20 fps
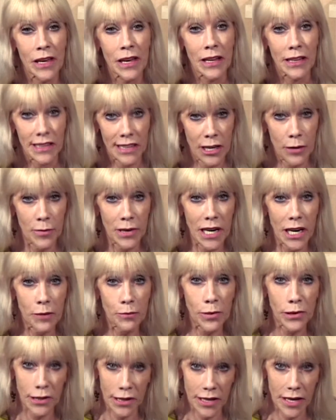limiting
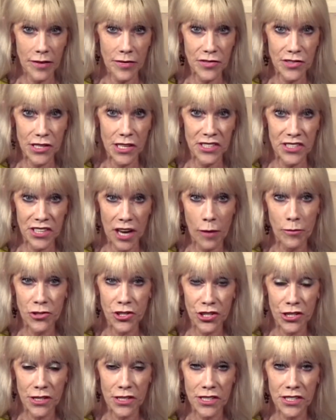beliefs,
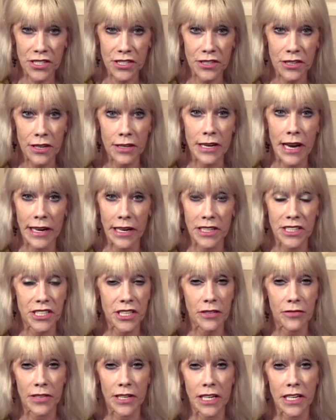assumptions,
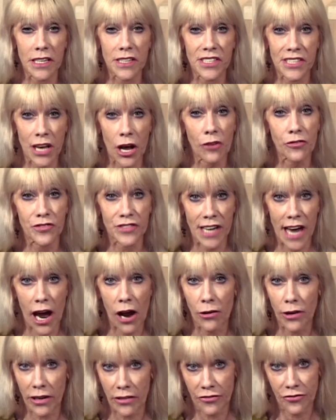negativity,
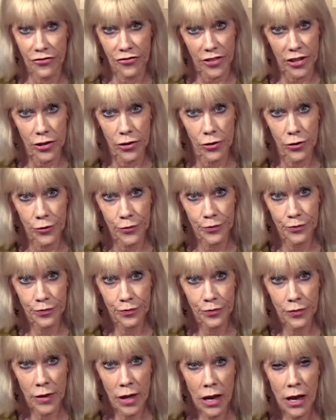self-doubt, and fear.
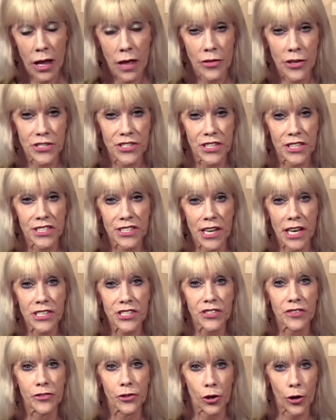The success
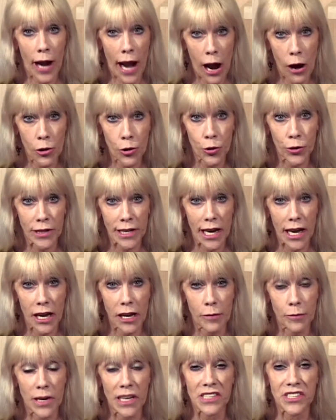of your outer
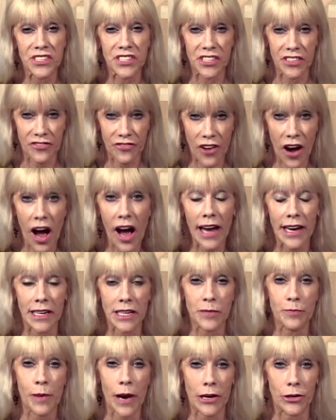game is
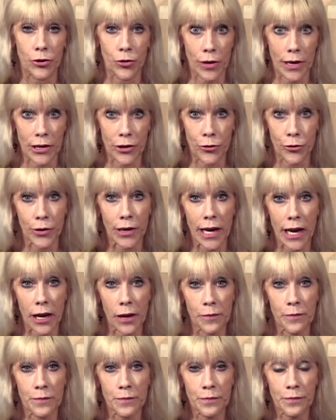defined by your inner
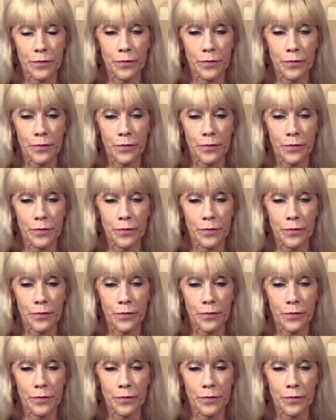game.